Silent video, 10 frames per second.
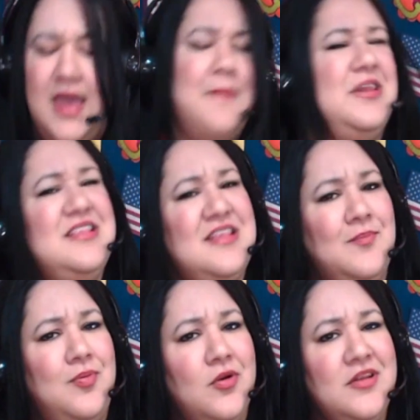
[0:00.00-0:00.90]
but it's
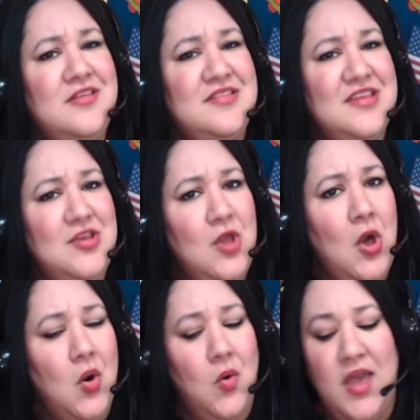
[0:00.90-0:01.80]
important to
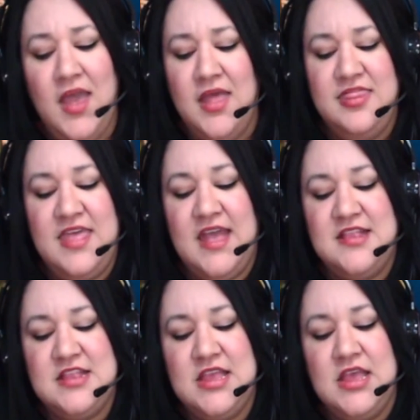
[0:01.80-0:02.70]
know
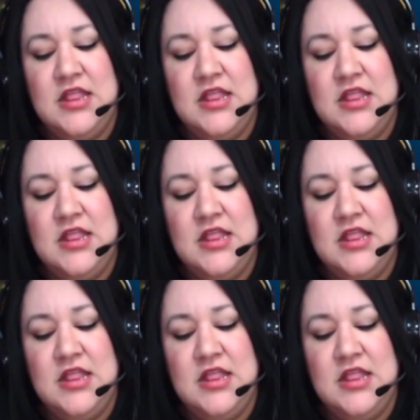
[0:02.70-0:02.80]
that